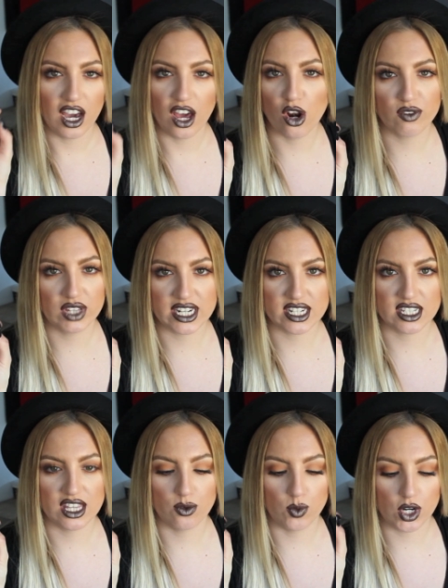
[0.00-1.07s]
I don't even like to
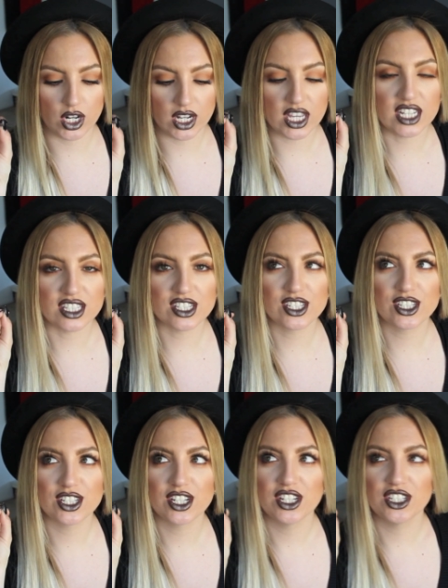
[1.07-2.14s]
say the word.
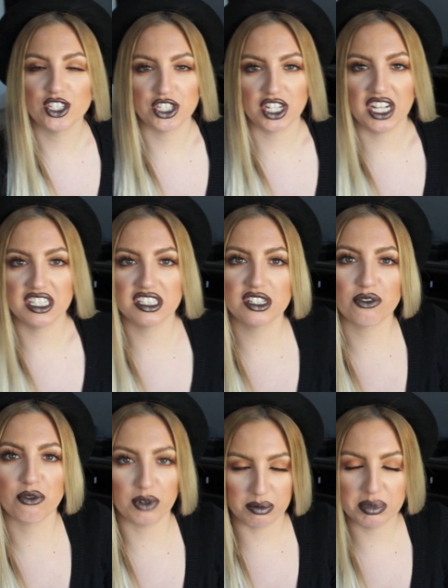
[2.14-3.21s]
It's just
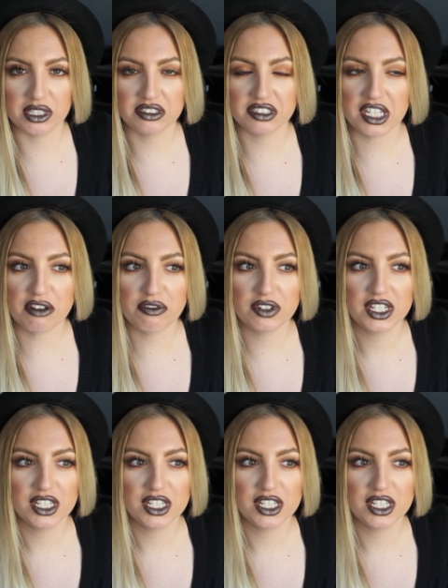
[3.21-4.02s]
repulsive.